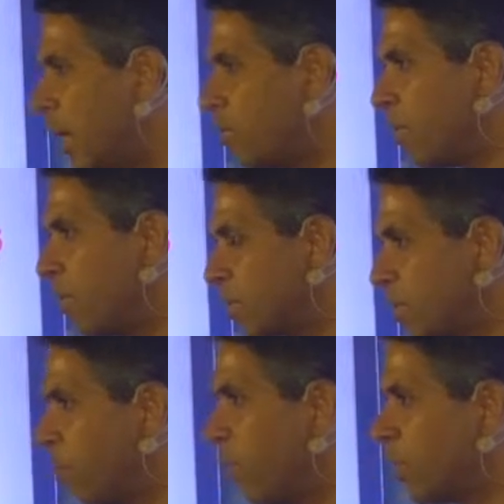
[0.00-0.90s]

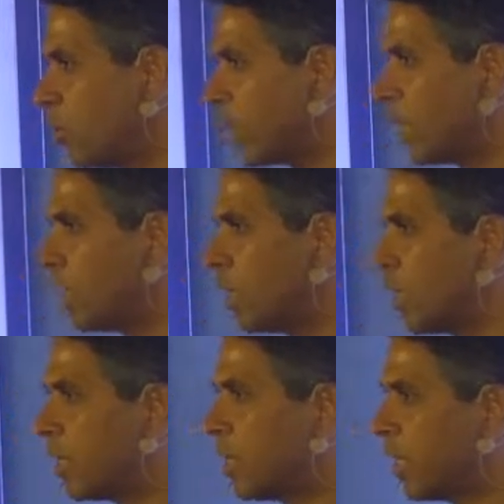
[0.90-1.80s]
Netflix combined
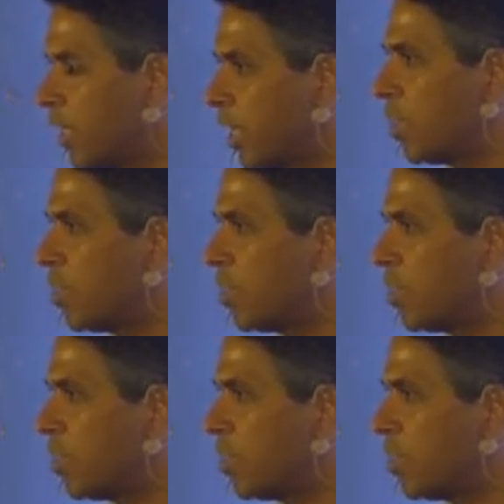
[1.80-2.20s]
together, actually. And they